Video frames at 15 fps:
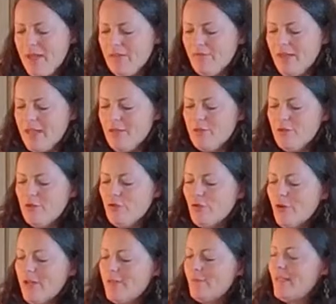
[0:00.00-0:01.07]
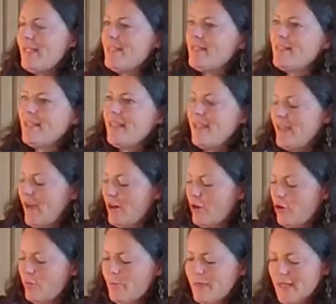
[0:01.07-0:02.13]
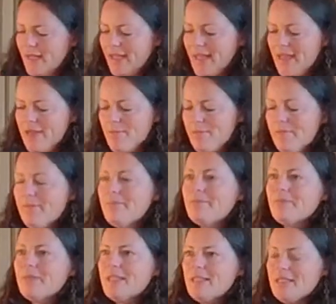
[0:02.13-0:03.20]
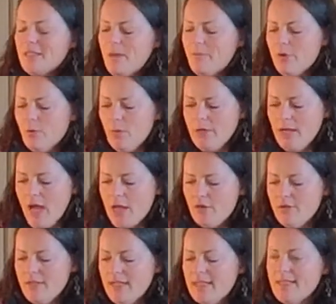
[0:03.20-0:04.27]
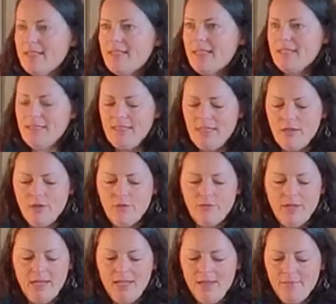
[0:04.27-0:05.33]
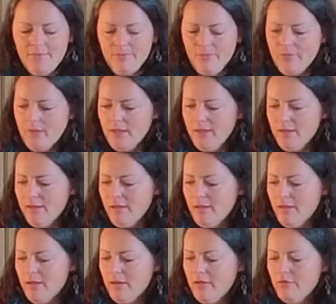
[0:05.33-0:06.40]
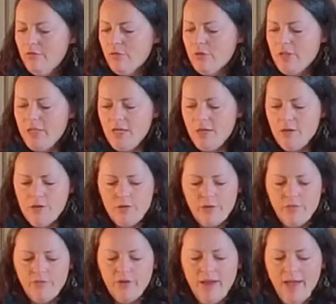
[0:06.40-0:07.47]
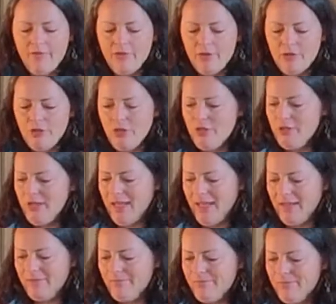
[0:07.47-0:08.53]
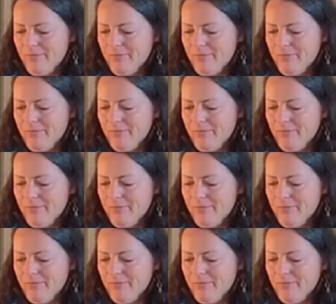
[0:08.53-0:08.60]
invite you to join me in singing our opening hymn. It's number 163, For the Earth Forever Turning.